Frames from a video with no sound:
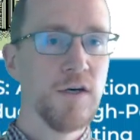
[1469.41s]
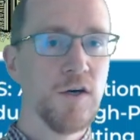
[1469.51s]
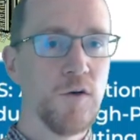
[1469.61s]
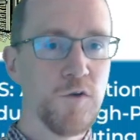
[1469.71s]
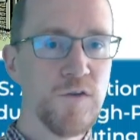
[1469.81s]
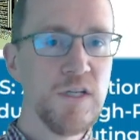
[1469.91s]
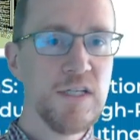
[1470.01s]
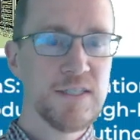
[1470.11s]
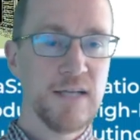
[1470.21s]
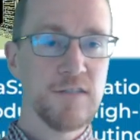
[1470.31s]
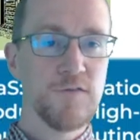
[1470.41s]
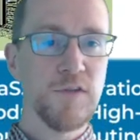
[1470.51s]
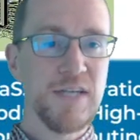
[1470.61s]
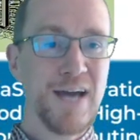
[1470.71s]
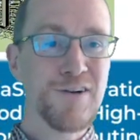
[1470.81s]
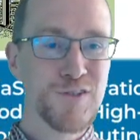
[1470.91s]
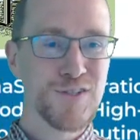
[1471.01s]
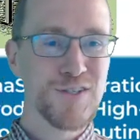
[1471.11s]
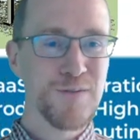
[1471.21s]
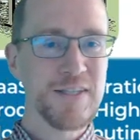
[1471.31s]
which really stands for the
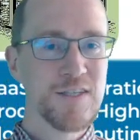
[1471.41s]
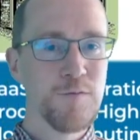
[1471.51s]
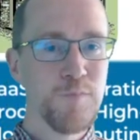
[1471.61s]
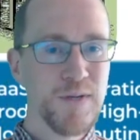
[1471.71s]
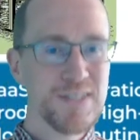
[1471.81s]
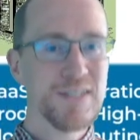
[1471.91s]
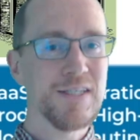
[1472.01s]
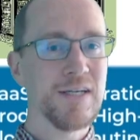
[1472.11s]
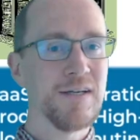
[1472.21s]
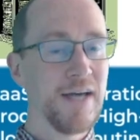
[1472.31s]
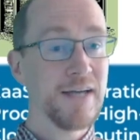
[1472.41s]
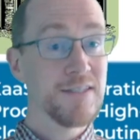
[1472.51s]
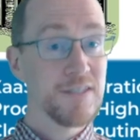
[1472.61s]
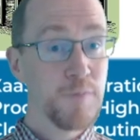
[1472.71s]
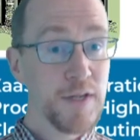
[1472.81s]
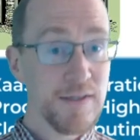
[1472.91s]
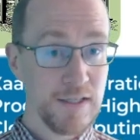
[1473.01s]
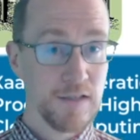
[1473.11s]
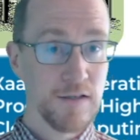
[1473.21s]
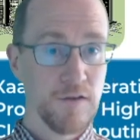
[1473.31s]
ecosystem and simplicity, accessibility
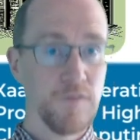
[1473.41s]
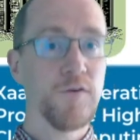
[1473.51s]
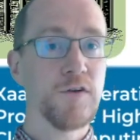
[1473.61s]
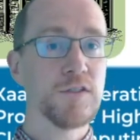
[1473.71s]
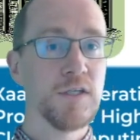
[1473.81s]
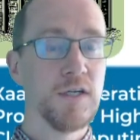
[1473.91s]
first.